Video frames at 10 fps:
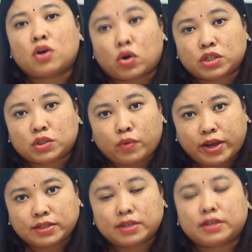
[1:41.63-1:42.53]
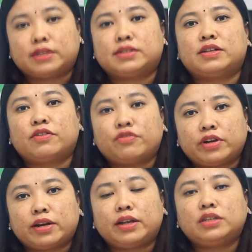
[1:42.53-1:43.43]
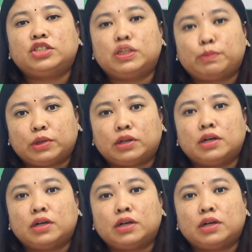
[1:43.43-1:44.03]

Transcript: cost wise it is definitely cheaper